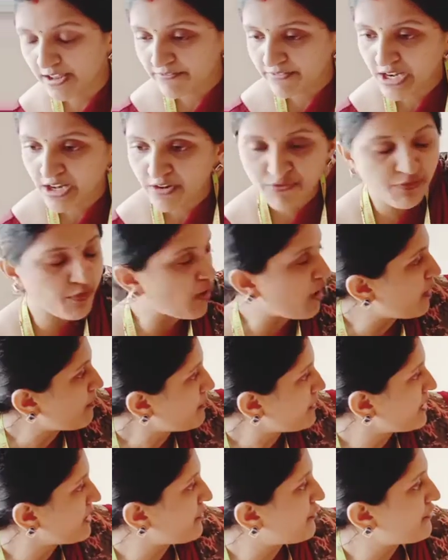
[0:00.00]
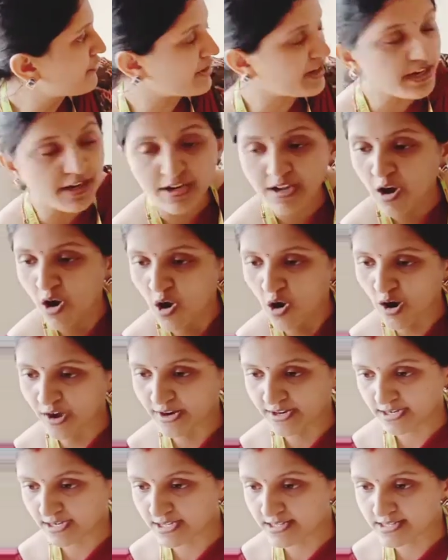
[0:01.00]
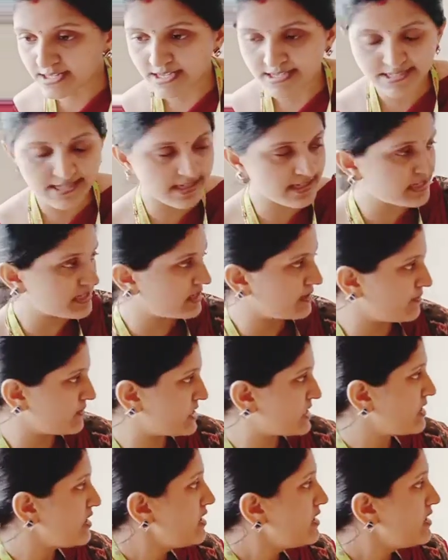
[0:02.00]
will form different organ systems.